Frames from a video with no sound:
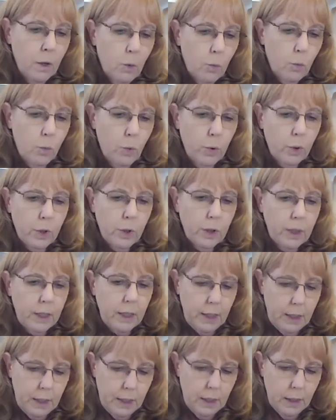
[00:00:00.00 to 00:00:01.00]

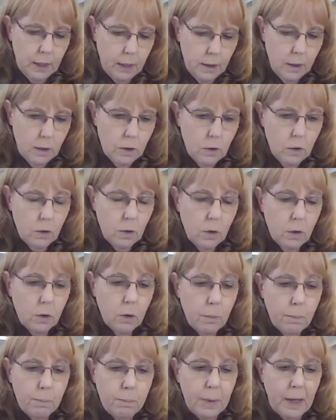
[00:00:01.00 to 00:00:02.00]
really
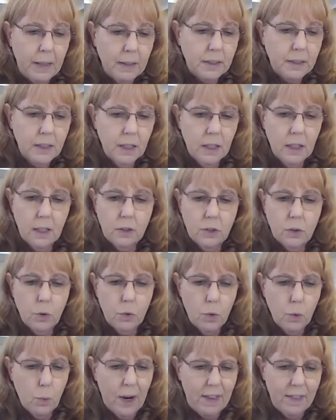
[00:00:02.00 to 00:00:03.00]
basing in
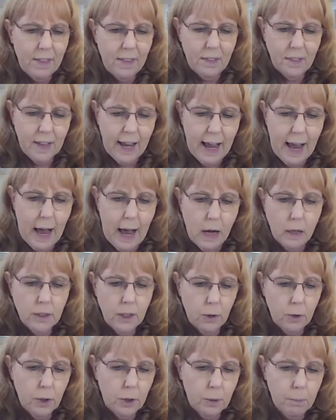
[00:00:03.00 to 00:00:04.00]
the way that they act
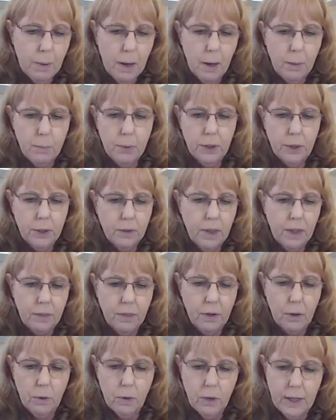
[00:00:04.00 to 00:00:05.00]
out in public, that
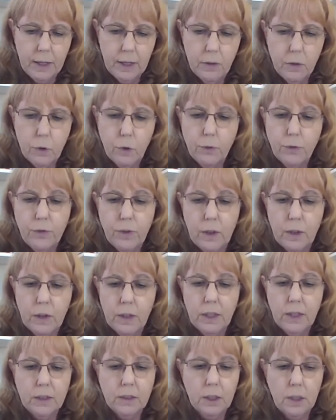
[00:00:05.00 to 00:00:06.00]
they're letting their
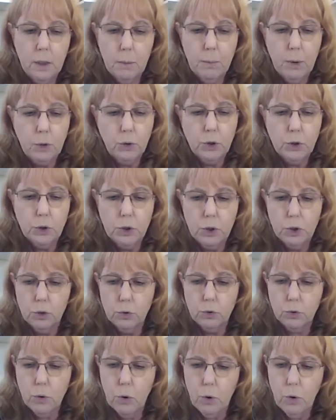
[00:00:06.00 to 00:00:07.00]
feelings and emotions
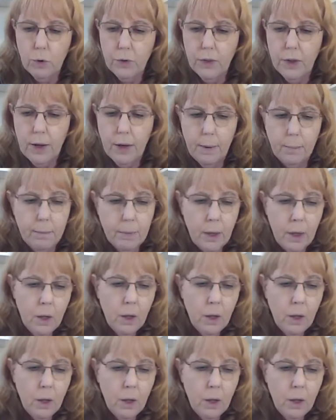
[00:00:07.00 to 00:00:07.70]
control them,